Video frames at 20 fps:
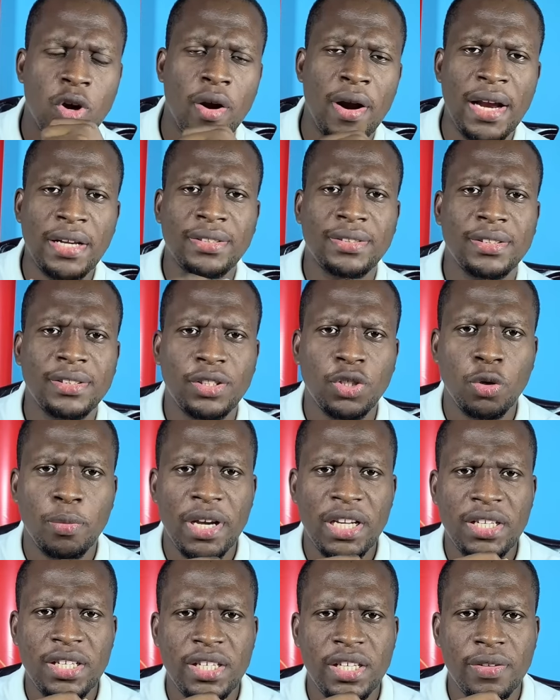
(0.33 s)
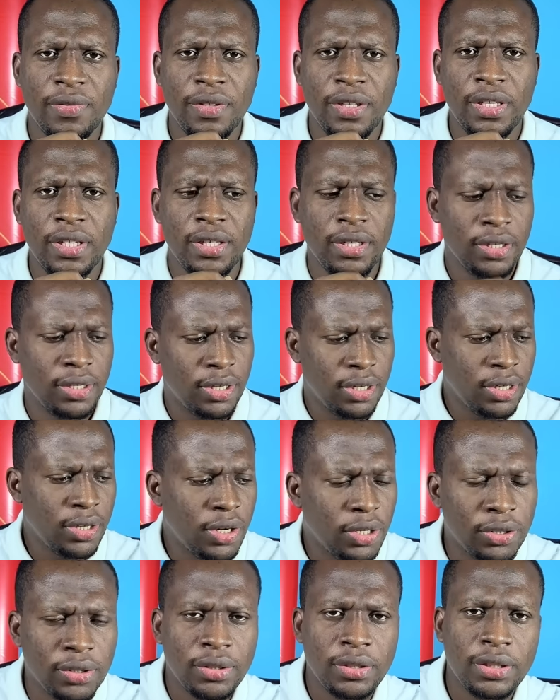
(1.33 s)
All right, Sober TV,
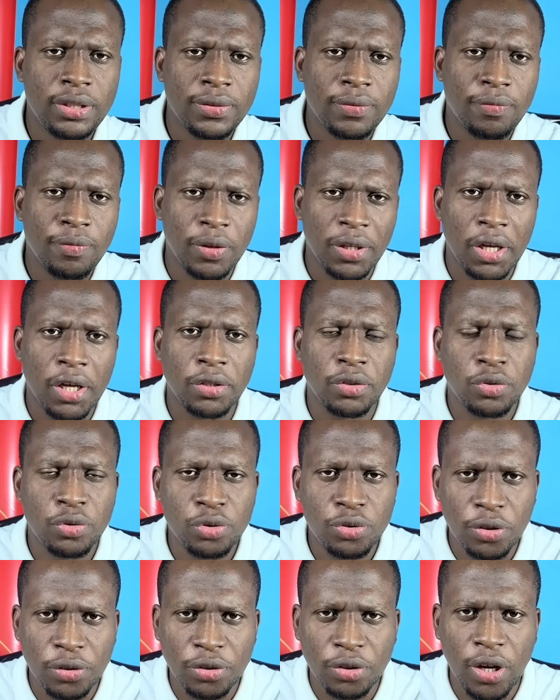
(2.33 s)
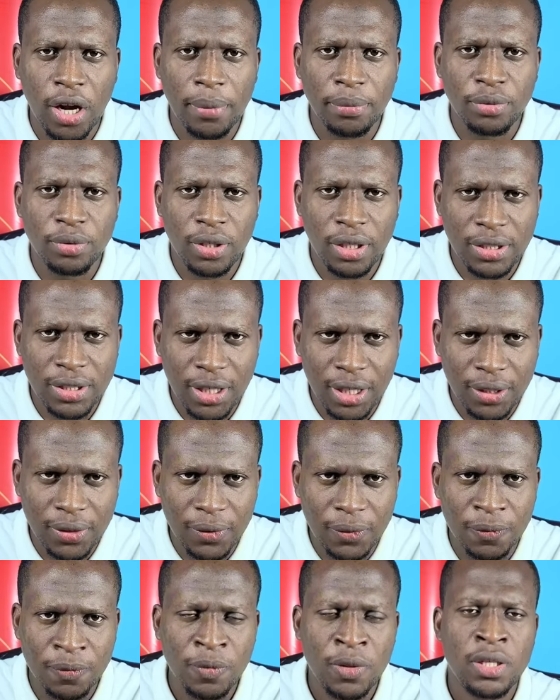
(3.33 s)
don't forget to subscribe to the
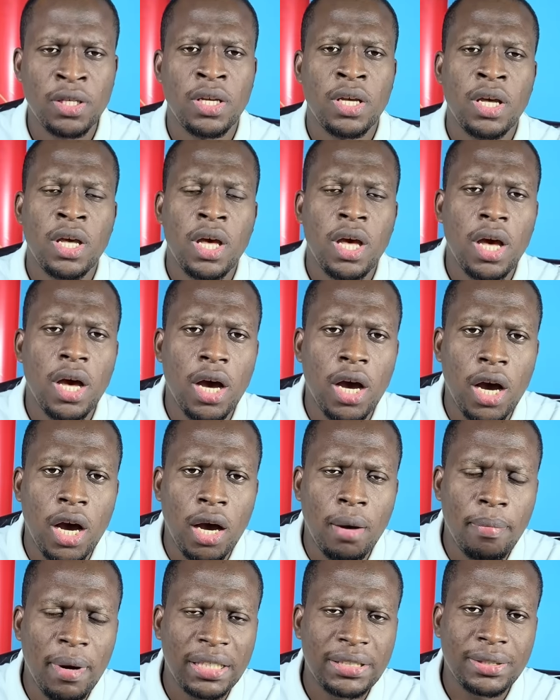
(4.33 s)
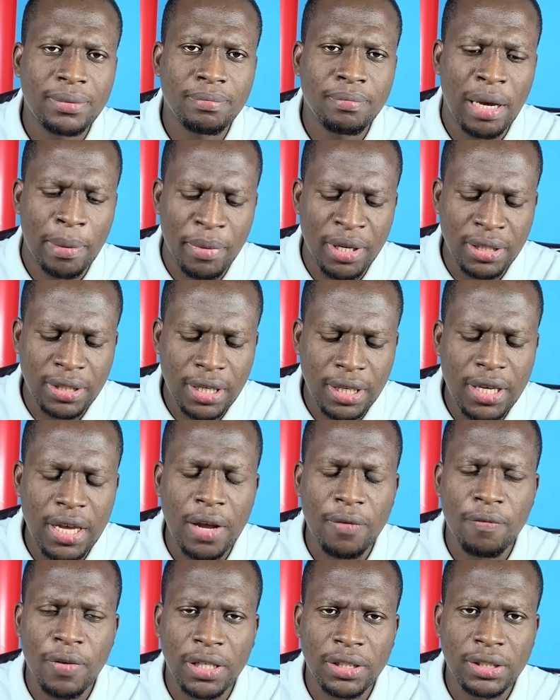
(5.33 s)
channel. But mami, take
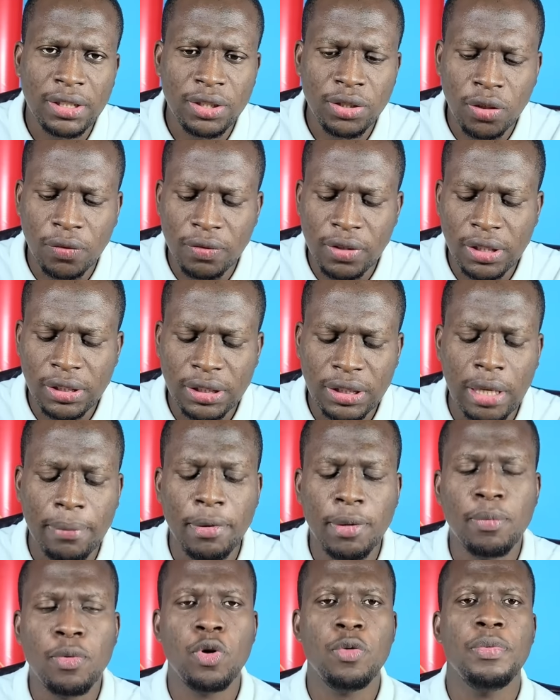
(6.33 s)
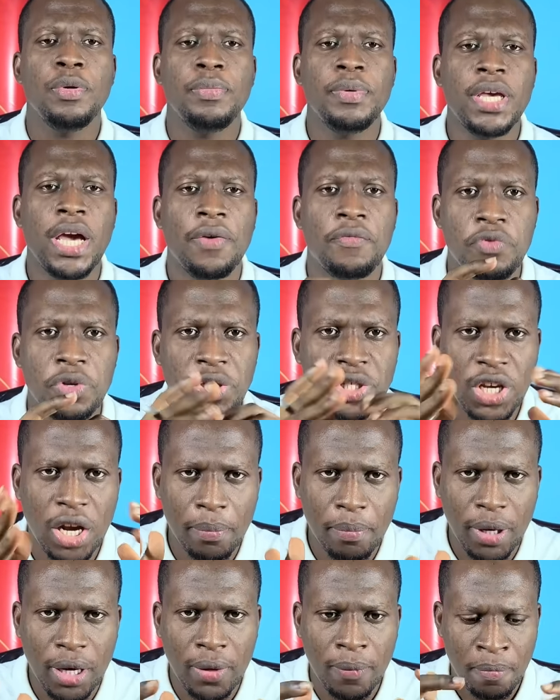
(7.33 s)
advantage of this. Na memo obi bia fi
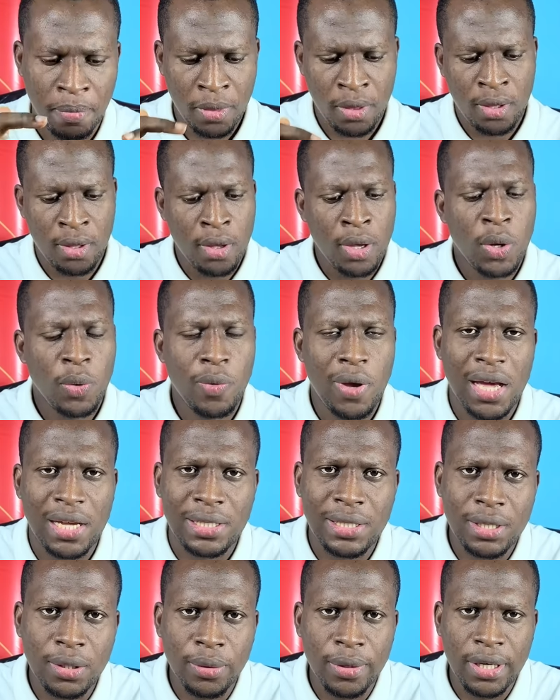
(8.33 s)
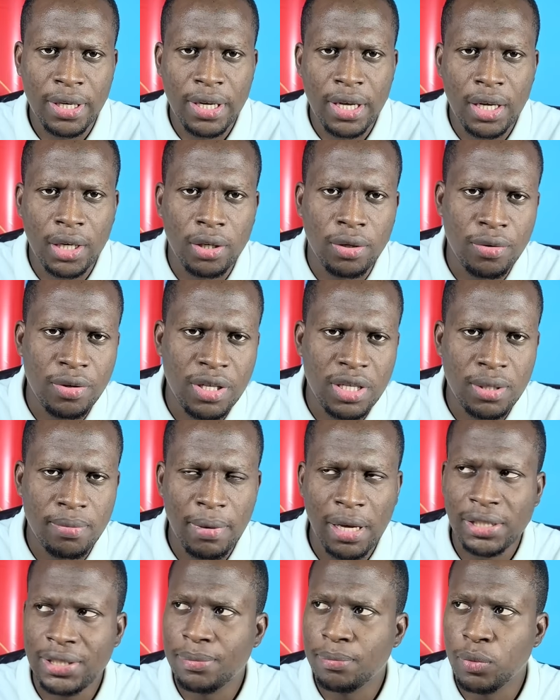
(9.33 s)
shapa. We are still in the
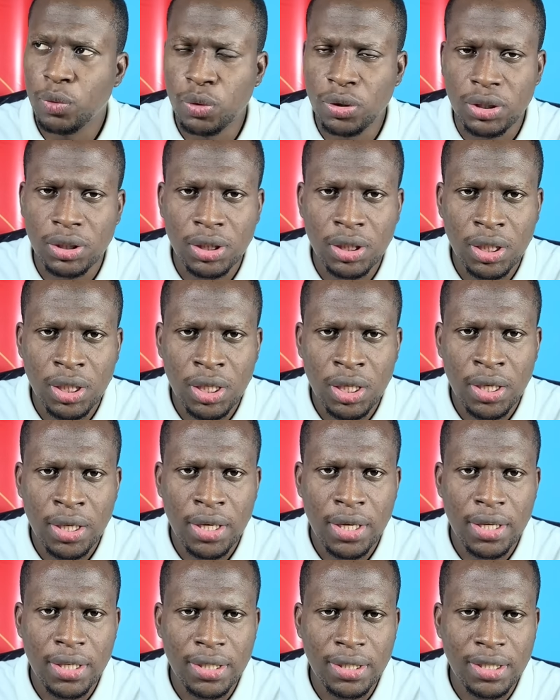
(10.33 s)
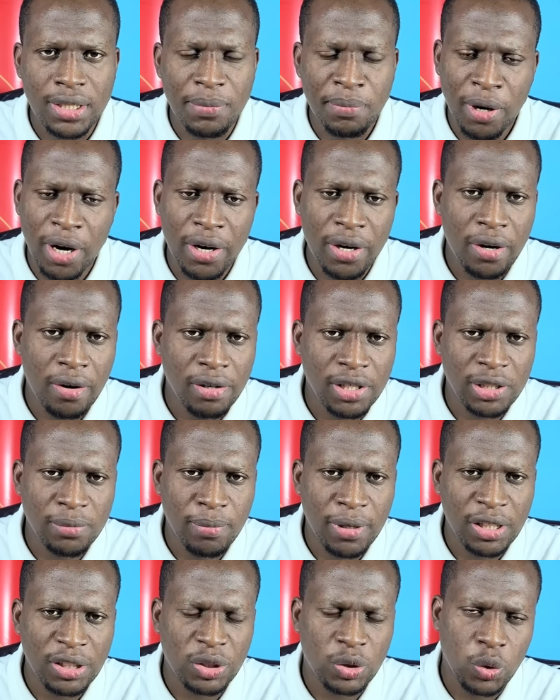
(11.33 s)
Christmas mood. Inti, Merry
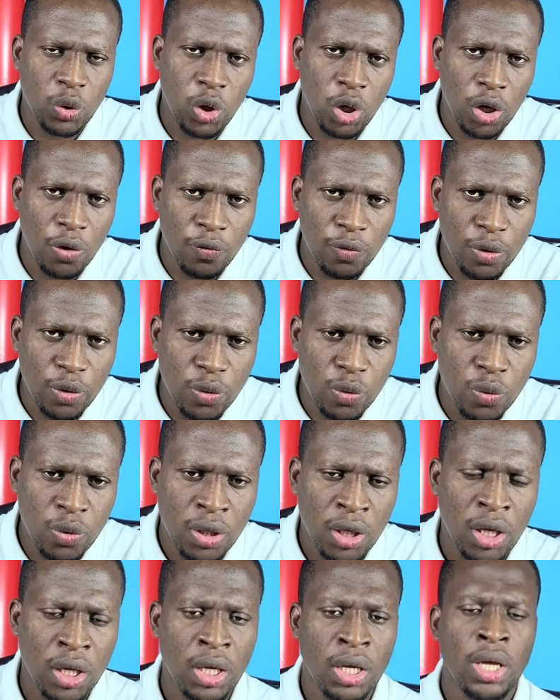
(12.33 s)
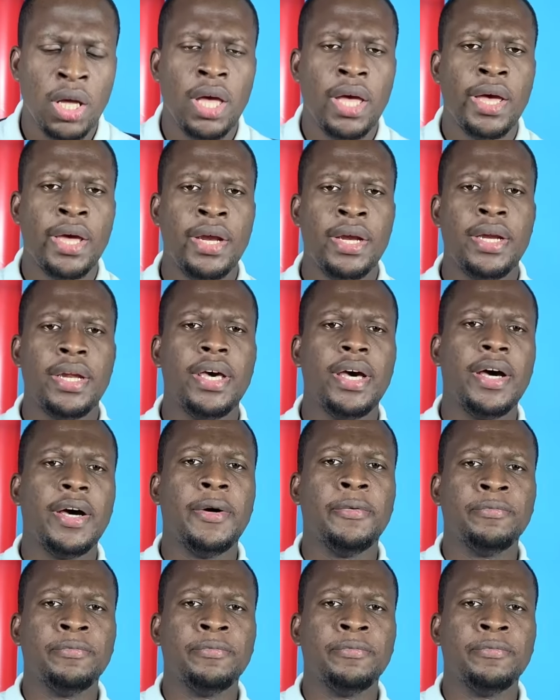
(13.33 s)
Christmas to all of you, and